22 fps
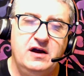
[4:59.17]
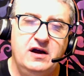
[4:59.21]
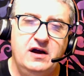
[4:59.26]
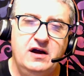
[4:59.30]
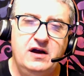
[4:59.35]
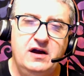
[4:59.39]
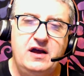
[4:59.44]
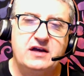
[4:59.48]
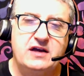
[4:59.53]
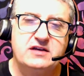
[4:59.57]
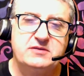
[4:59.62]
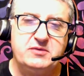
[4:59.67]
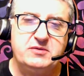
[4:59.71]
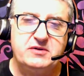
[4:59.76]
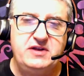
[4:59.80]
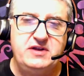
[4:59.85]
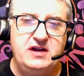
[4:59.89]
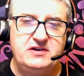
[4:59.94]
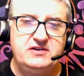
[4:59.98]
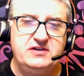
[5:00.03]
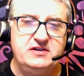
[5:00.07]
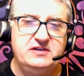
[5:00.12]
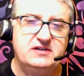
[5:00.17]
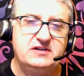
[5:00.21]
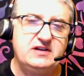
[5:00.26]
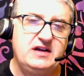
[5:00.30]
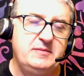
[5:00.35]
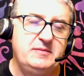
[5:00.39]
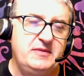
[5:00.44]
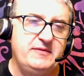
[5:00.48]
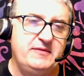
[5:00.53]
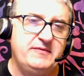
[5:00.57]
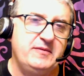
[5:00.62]
explanations
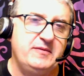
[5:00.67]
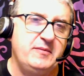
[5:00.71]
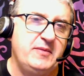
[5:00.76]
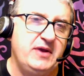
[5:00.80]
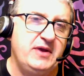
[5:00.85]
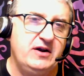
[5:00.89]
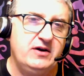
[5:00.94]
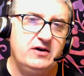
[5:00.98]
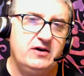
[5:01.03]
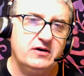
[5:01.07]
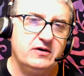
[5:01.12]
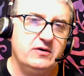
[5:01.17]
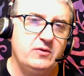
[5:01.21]
come up from here